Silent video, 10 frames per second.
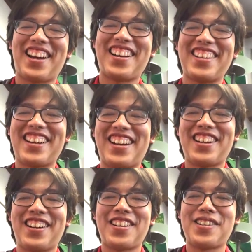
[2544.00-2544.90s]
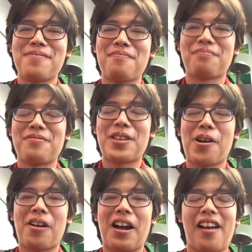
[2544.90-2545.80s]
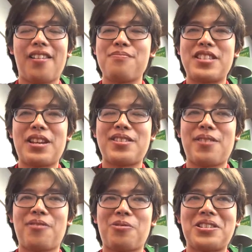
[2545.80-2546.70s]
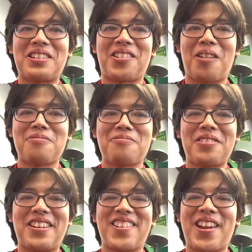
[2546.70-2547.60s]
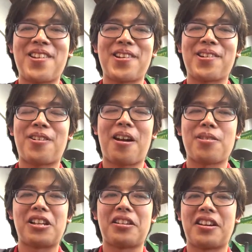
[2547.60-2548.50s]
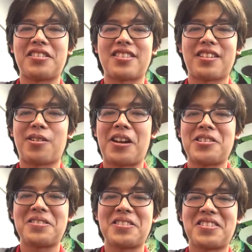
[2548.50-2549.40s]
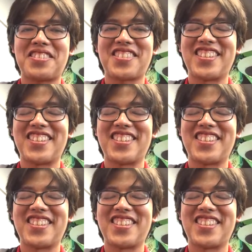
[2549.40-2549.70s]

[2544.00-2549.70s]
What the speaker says: Yeah. No, David was incredibly nice and gracious.